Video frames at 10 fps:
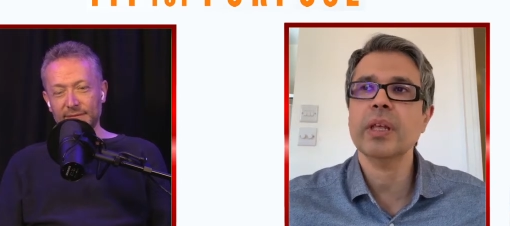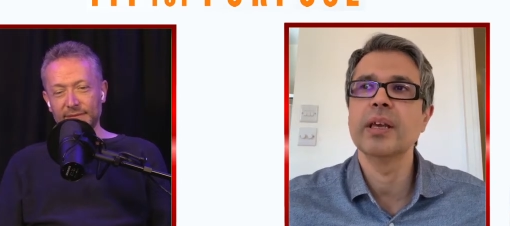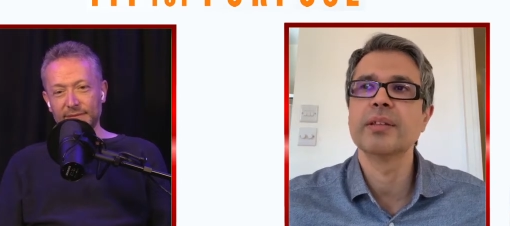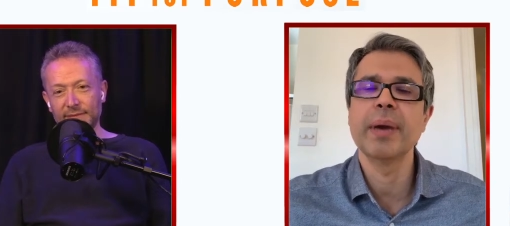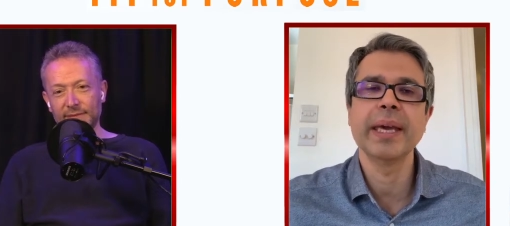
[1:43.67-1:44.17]

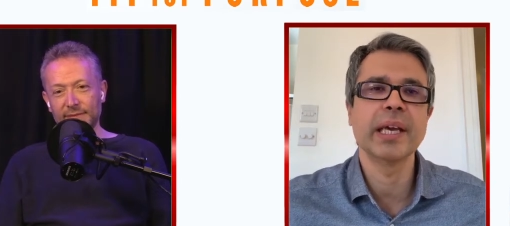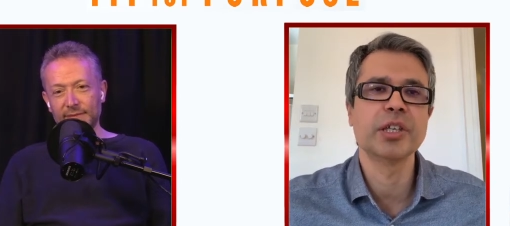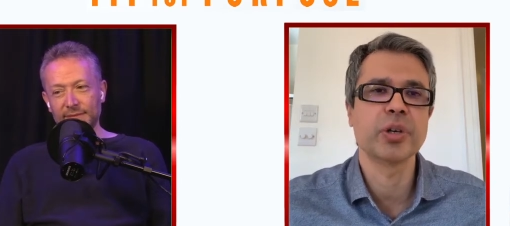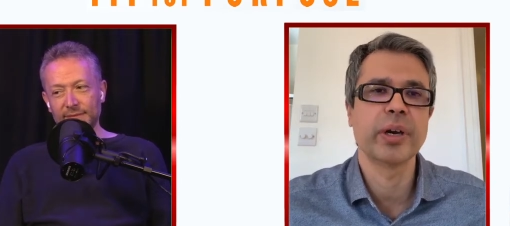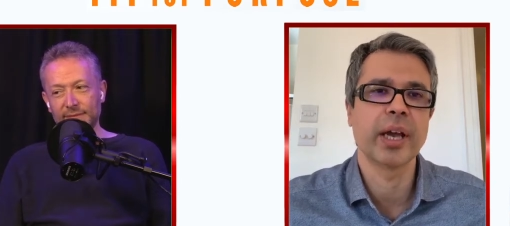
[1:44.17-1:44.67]
Speaker 1: is making
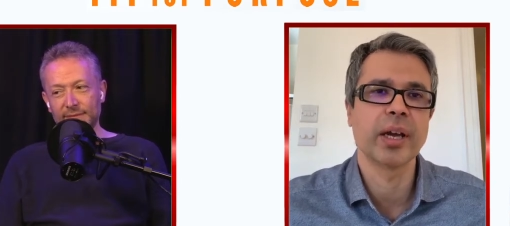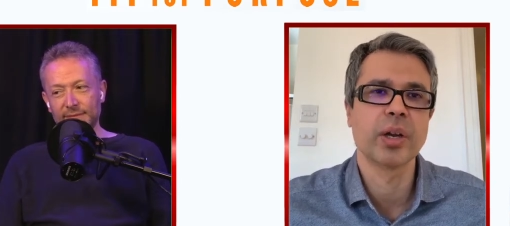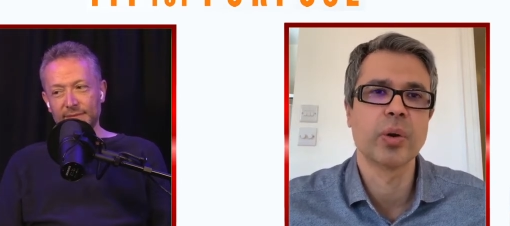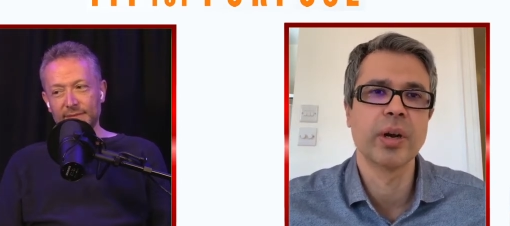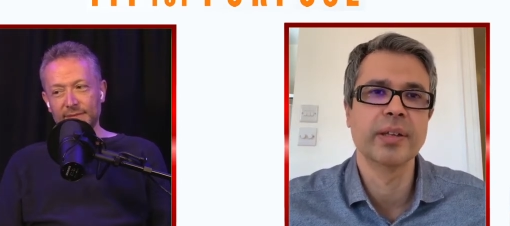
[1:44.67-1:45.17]
sure I get
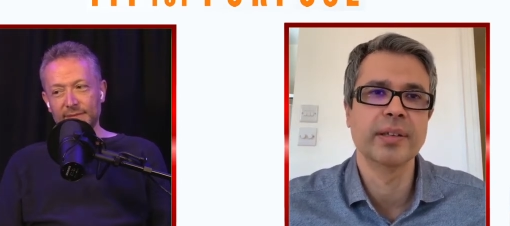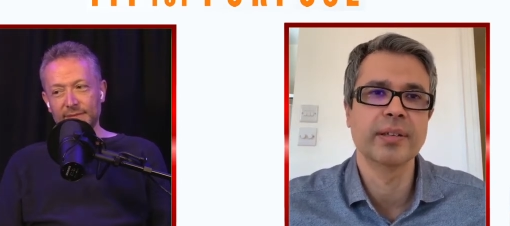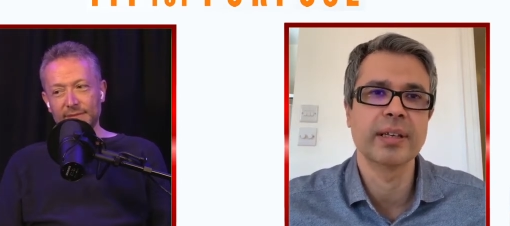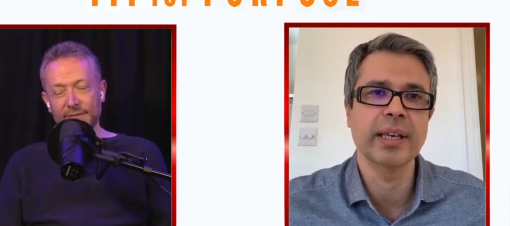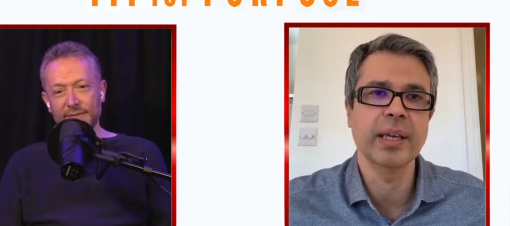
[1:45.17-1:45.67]
good quality
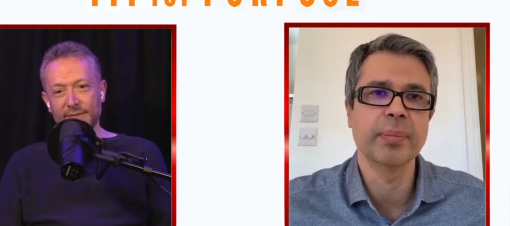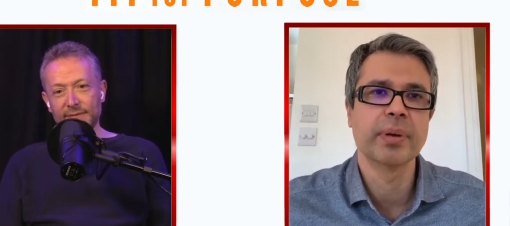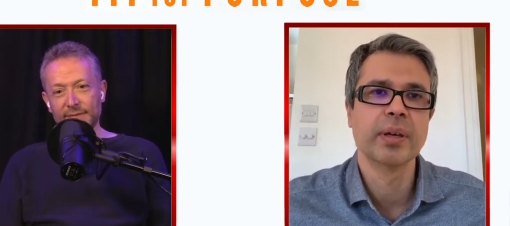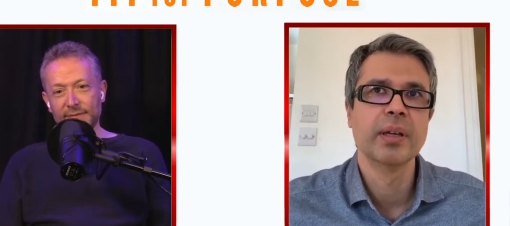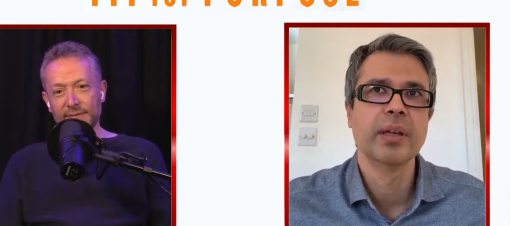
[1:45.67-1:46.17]
sleep.